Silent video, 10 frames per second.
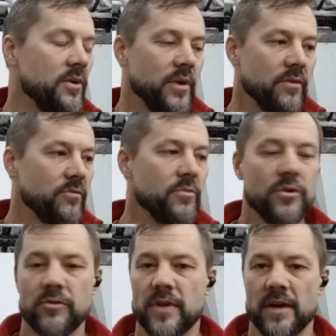We've
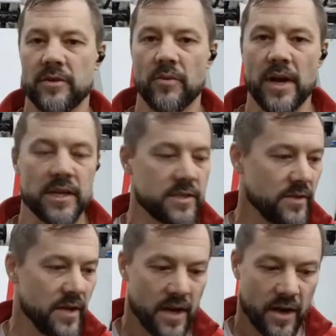moved heavy weights.